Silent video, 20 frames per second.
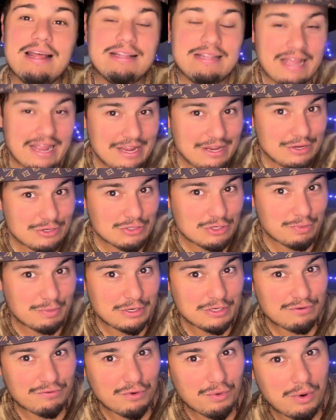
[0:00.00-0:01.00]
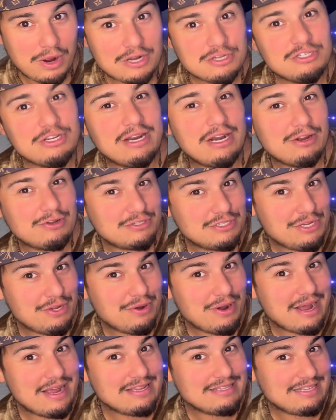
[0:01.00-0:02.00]
Thank you so much for watching. I'll see you
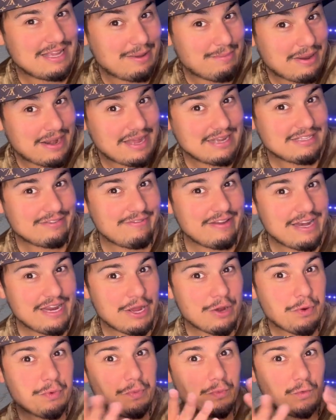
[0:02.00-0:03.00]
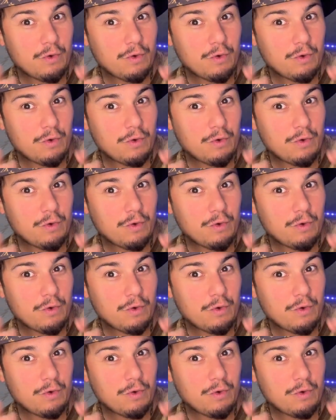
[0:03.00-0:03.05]
guys in my next video.